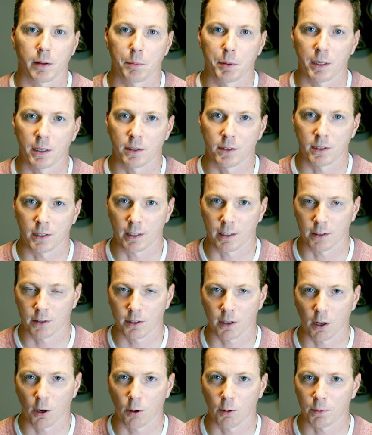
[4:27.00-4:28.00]
the PC.
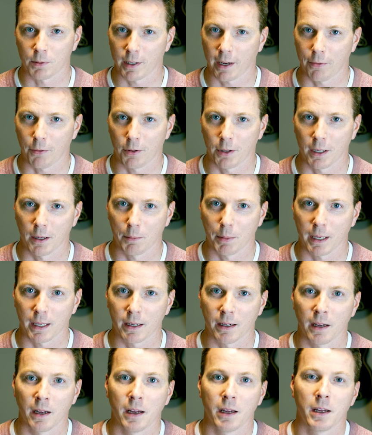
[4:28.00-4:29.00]
So definitely a
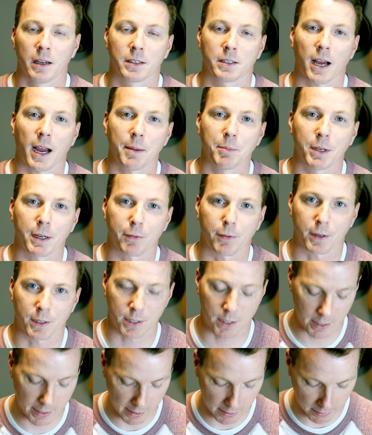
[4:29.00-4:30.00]
big time
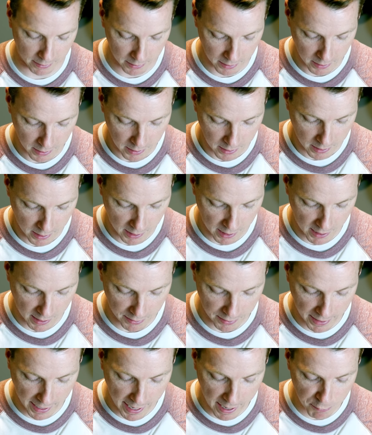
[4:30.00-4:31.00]
difference there.
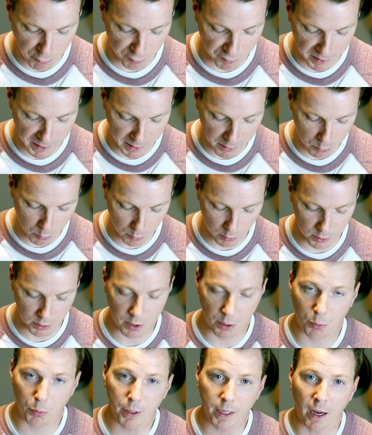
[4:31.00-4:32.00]
That
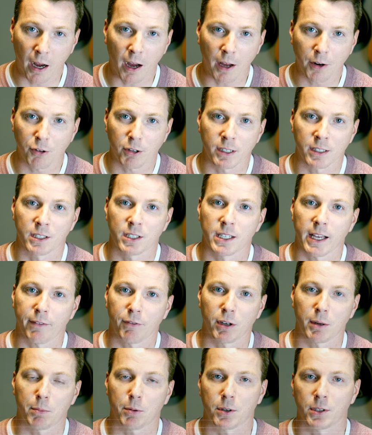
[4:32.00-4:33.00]
equals
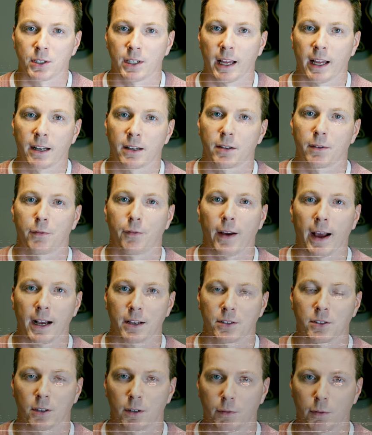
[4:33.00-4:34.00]
370%
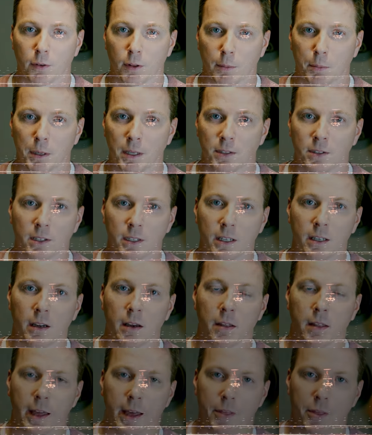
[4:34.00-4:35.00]
faster for the PC
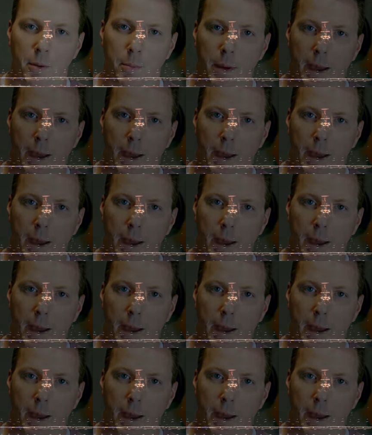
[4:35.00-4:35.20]
than the